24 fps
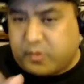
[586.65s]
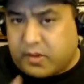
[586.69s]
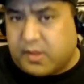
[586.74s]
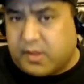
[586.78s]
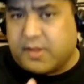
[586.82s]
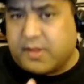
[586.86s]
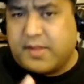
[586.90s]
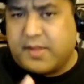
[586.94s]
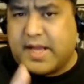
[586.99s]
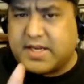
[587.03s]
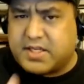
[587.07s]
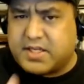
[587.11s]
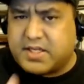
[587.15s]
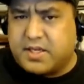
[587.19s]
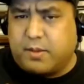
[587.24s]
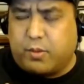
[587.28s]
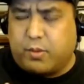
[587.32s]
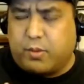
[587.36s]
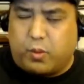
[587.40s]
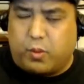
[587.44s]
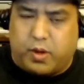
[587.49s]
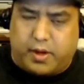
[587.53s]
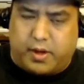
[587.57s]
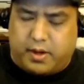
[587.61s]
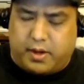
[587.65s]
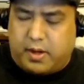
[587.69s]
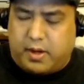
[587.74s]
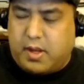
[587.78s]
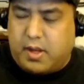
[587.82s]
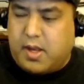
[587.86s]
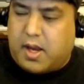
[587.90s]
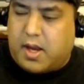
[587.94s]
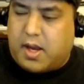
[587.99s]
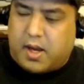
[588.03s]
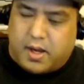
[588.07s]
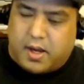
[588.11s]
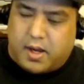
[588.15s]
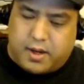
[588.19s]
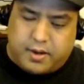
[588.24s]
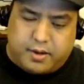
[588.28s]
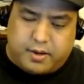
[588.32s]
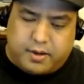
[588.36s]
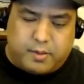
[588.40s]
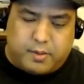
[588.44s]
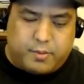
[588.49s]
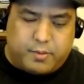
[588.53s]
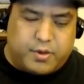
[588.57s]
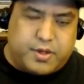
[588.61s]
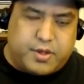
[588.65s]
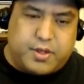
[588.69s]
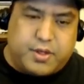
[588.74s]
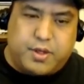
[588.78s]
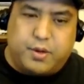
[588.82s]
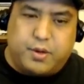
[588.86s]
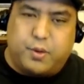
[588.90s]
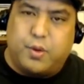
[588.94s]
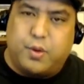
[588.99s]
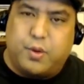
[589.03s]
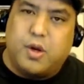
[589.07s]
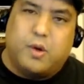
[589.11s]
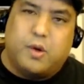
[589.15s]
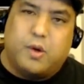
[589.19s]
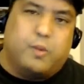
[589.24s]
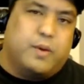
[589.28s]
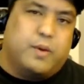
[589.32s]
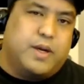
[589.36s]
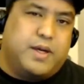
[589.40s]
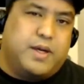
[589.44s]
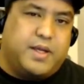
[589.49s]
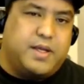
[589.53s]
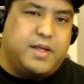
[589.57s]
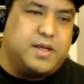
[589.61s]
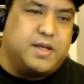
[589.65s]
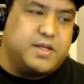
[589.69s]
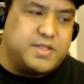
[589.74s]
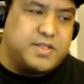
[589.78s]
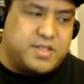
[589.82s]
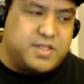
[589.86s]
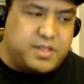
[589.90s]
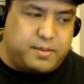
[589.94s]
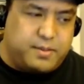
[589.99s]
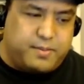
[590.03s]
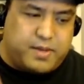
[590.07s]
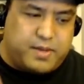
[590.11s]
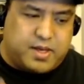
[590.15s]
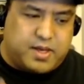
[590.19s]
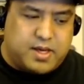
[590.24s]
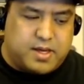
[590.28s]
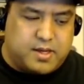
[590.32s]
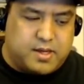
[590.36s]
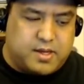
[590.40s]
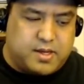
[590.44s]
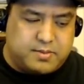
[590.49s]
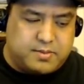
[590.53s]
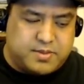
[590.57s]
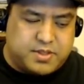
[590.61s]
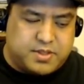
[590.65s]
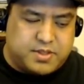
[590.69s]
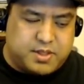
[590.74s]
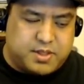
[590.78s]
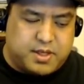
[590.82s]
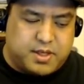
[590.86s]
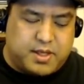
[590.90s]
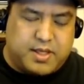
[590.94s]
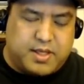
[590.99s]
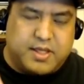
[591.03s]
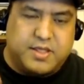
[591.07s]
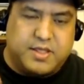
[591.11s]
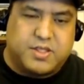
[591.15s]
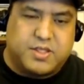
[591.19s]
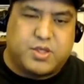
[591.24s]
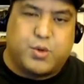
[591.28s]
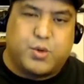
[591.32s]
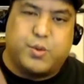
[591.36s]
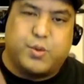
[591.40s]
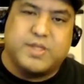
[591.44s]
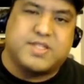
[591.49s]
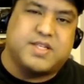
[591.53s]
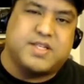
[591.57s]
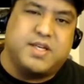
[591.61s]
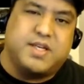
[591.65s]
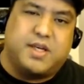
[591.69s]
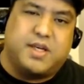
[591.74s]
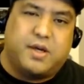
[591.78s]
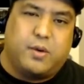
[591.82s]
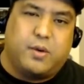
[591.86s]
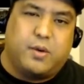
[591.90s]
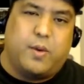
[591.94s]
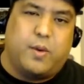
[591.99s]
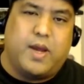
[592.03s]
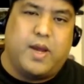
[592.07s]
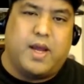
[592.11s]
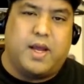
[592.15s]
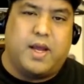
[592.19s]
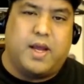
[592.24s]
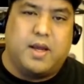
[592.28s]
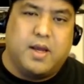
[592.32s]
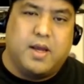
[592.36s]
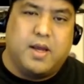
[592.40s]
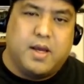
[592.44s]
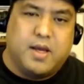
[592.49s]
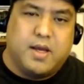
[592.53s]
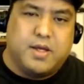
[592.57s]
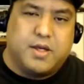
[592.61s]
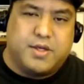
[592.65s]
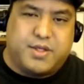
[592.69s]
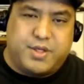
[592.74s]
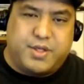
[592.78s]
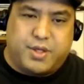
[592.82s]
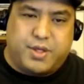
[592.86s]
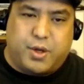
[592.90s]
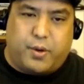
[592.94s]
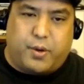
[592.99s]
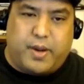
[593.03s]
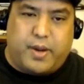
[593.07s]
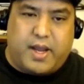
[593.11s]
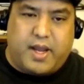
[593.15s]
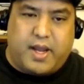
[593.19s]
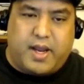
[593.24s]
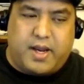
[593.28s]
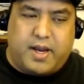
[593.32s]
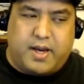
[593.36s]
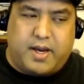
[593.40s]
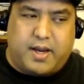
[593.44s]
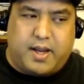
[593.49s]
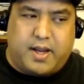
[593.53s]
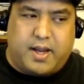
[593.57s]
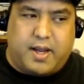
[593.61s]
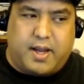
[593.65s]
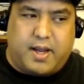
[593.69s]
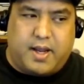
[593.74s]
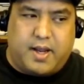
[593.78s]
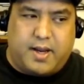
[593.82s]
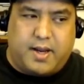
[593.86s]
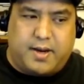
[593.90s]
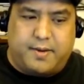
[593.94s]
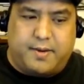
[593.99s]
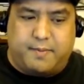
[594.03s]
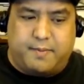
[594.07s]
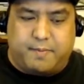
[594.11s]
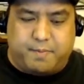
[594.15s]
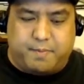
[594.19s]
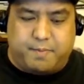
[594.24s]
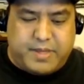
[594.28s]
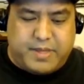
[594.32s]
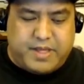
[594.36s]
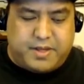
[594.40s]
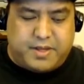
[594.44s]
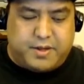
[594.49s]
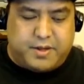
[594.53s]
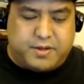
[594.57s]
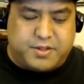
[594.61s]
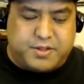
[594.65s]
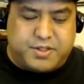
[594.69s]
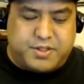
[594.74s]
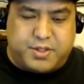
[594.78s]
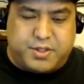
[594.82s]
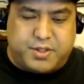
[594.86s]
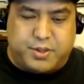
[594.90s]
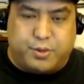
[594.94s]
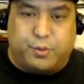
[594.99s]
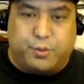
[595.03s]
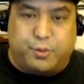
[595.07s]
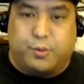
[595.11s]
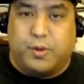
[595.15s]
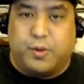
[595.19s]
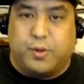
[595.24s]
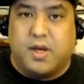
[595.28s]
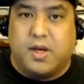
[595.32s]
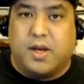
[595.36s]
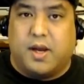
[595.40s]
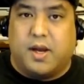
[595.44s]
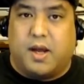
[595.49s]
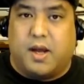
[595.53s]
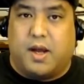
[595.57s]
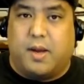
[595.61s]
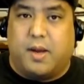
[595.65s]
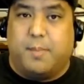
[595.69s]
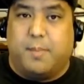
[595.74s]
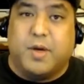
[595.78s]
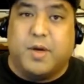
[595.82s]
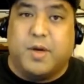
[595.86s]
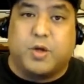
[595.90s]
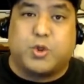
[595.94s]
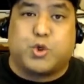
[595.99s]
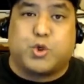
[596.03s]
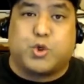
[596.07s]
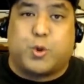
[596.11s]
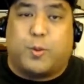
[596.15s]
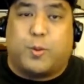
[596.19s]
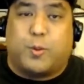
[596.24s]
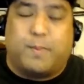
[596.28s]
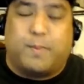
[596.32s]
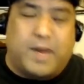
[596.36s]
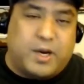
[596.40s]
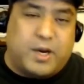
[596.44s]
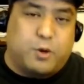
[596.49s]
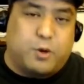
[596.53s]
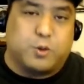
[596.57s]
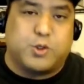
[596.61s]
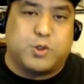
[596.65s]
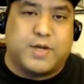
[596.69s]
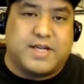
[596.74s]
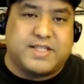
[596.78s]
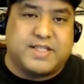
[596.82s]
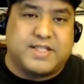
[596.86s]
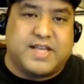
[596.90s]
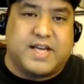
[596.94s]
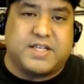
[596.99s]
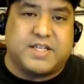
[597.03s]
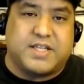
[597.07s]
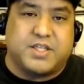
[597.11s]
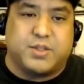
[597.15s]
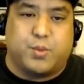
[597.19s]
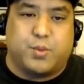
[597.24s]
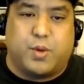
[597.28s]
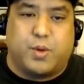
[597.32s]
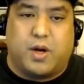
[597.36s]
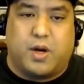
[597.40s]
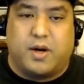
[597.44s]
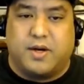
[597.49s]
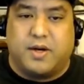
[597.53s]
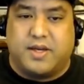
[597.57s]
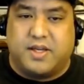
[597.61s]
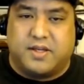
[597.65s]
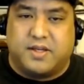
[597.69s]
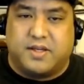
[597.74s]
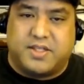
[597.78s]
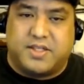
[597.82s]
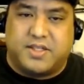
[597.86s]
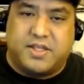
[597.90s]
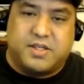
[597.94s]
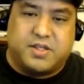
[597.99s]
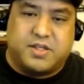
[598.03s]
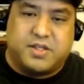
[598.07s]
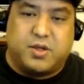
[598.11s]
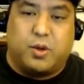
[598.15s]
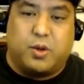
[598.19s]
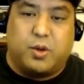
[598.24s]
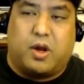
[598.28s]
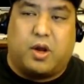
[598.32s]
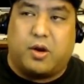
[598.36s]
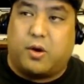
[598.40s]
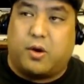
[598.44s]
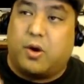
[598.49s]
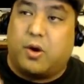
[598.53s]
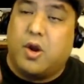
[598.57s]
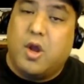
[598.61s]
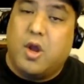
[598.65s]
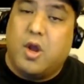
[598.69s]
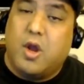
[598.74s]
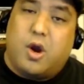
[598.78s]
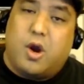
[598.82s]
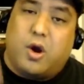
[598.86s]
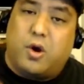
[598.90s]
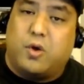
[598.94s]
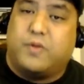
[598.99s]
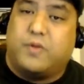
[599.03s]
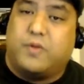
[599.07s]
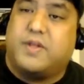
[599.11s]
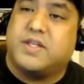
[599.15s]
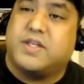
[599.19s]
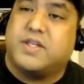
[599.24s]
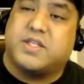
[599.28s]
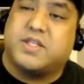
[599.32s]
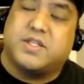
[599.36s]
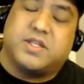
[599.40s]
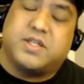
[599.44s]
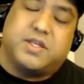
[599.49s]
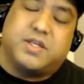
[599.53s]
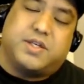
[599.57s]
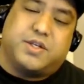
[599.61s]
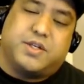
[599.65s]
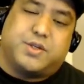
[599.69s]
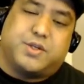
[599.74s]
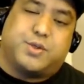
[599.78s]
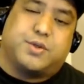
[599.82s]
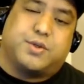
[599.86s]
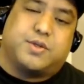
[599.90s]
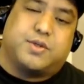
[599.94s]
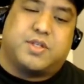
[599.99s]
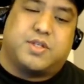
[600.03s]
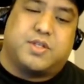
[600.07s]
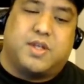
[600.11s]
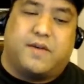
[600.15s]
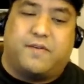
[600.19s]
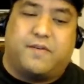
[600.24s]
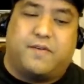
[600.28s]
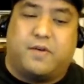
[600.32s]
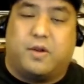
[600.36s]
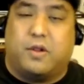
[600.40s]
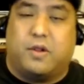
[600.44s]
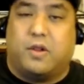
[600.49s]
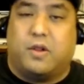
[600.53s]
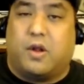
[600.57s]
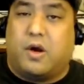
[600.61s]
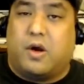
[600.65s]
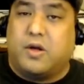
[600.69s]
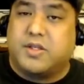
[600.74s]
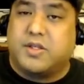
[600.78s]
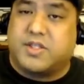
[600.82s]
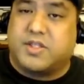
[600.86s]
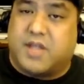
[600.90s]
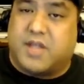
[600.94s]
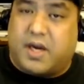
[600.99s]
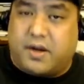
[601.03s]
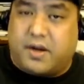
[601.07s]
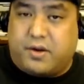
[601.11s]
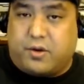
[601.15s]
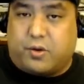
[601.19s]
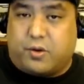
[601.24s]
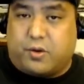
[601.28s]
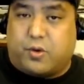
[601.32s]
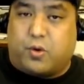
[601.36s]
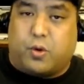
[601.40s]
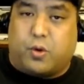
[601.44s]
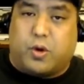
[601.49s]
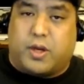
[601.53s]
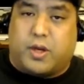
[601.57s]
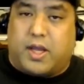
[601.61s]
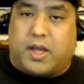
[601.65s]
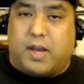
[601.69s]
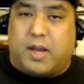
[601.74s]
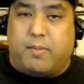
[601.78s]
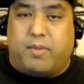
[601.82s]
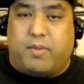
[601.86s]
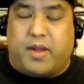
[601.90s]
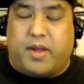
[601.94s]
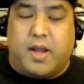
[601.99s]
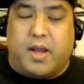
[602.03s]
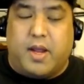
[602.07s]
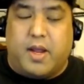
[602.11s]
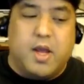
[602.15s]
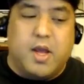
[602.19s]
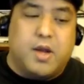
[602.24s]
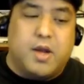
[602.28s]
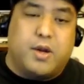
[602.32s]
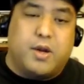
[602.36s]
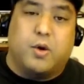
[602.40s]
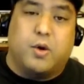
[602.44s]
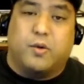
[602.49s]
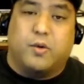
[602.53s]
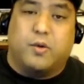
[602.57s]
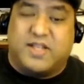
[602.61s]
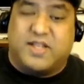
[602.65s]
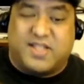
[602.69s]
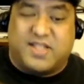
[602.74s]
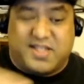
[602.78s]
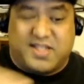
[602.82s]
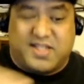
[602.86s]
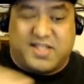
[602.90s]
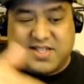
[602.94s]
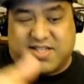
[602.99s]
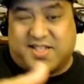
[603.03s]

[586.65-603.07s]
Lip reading: That's number one. Number two, when DLC is twisted in a way to go ahead and be used to microtransactions where DLC is no longer, oh, this is additional stuff alongside of your core gameplay. No, this is the